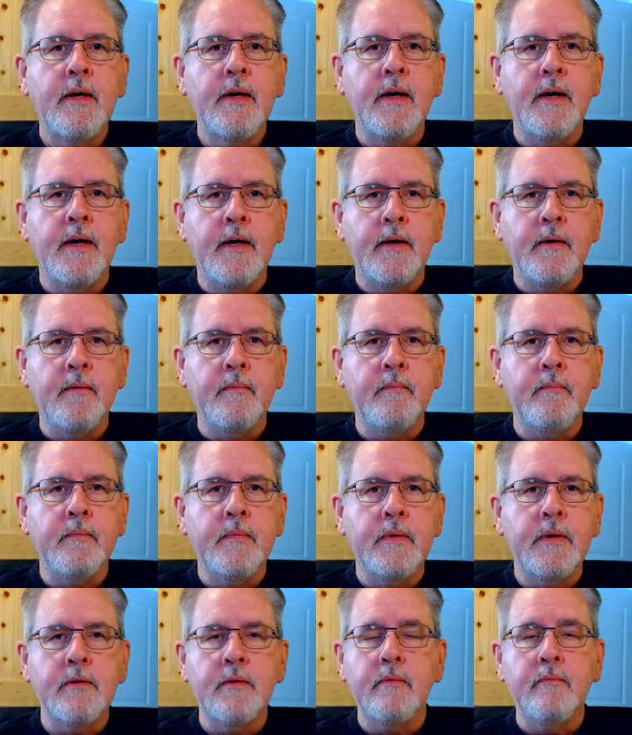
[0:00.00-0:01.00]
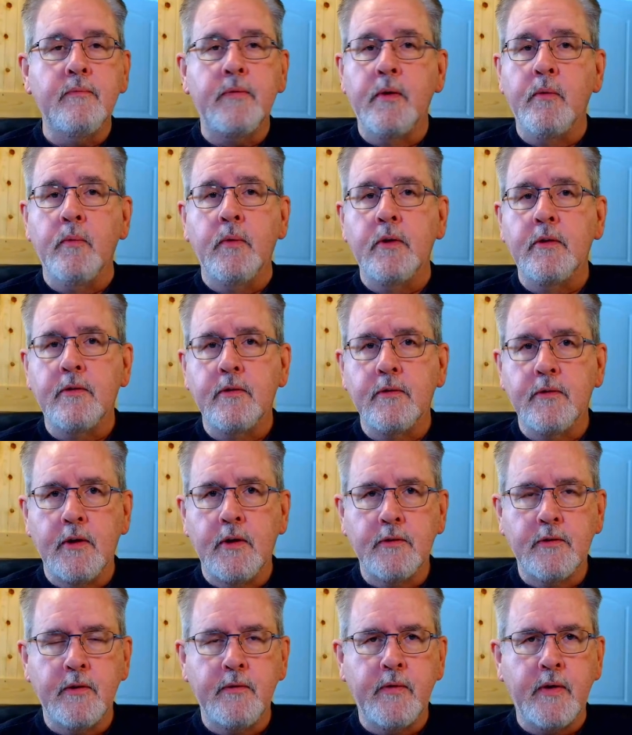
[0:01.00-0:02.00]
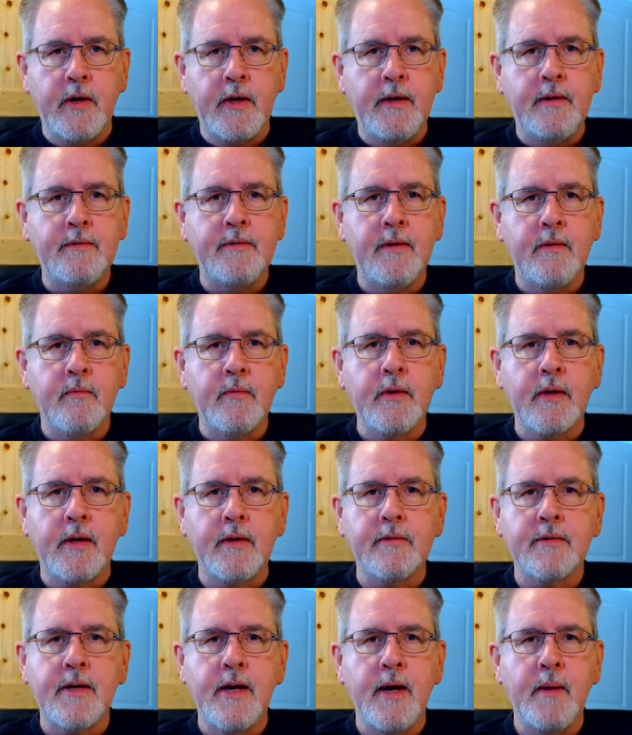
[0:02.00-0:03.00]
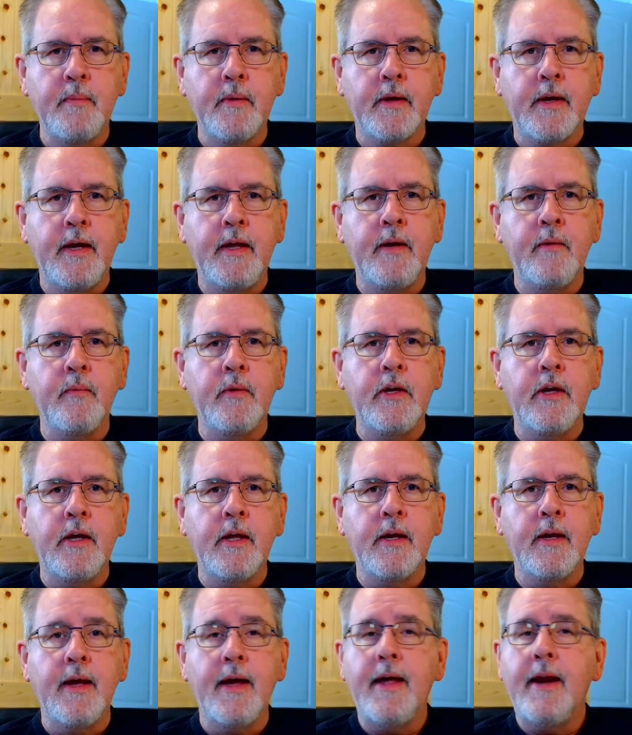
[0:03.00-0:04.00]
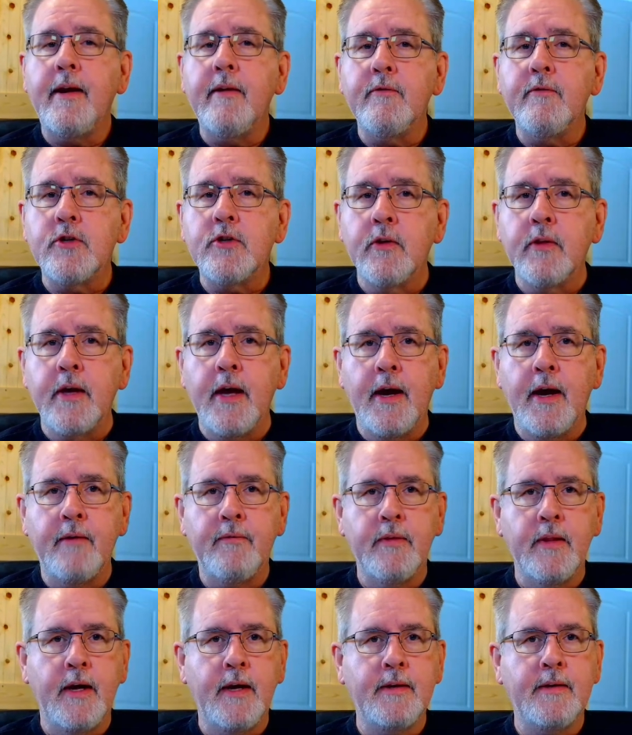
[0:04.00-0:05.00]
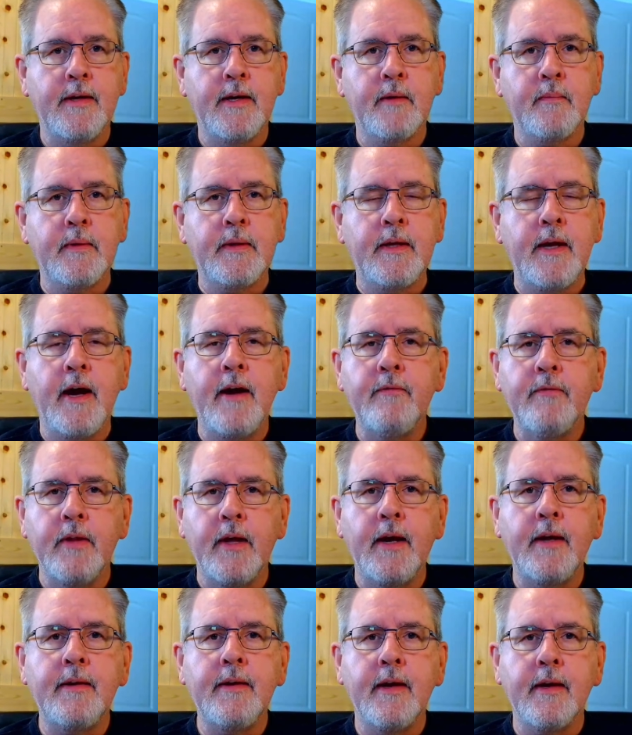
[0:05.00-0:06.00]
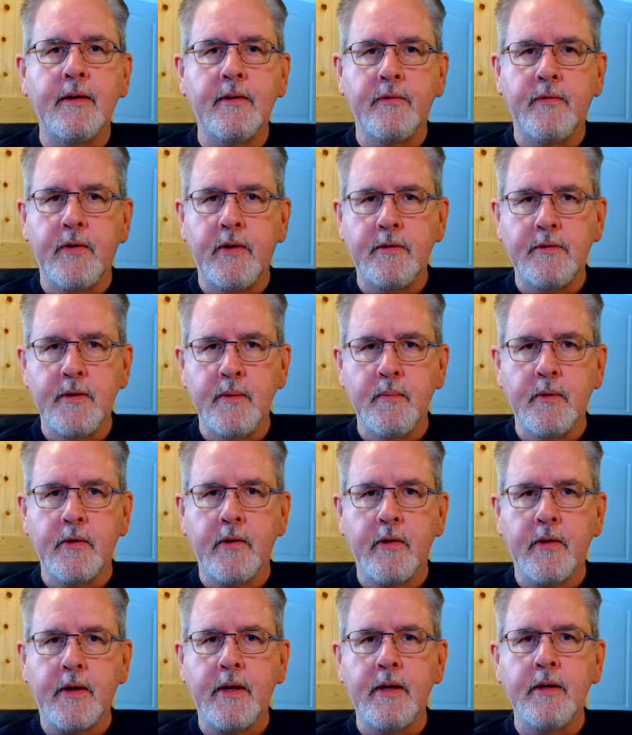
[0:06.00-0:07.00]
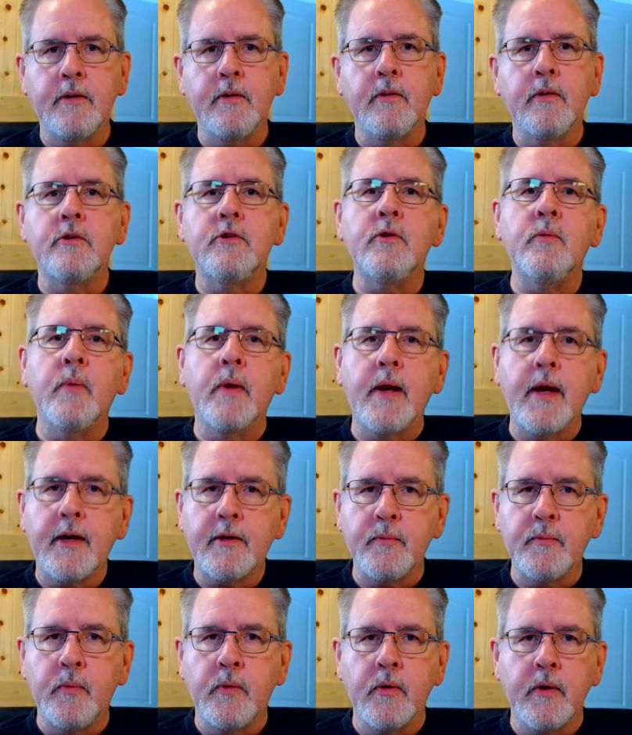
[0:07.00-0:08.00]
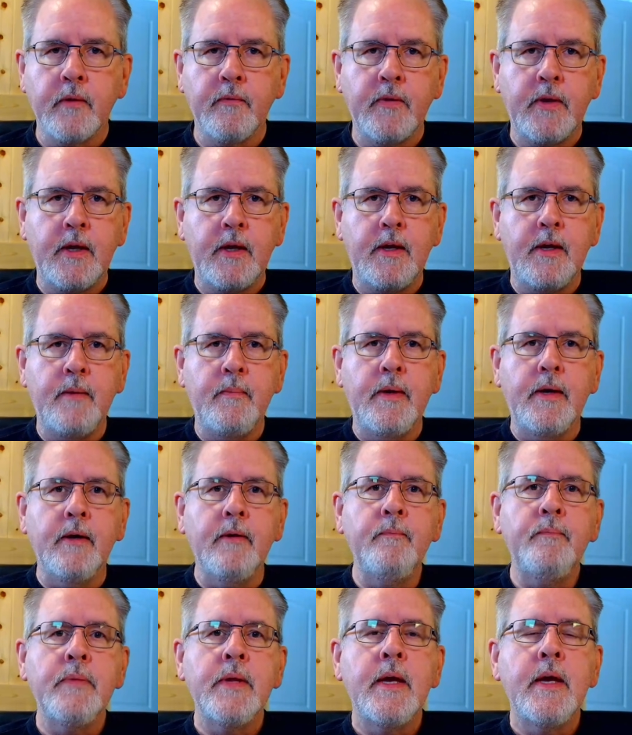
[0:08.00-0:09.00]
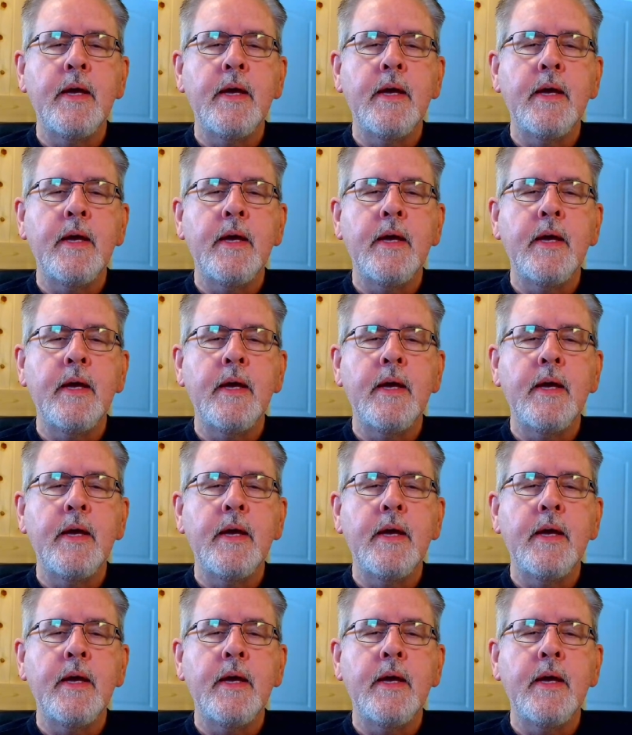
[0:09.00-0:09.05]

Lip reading: VIWOODS is also very easy. It really gets complicated when you get it. I didn't even show the IFLYTEK, but the IFLYTEK is very similar to the Kindle that you want to export it via email.